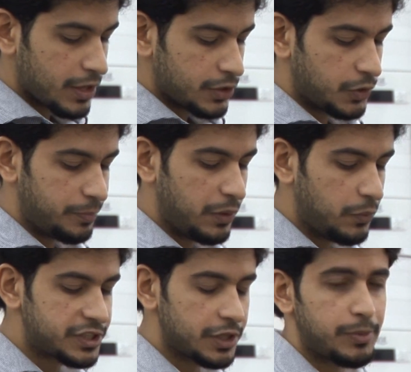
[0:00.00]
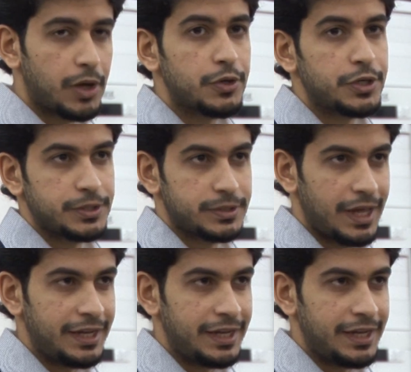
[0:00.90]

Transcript: to be whistleblowers and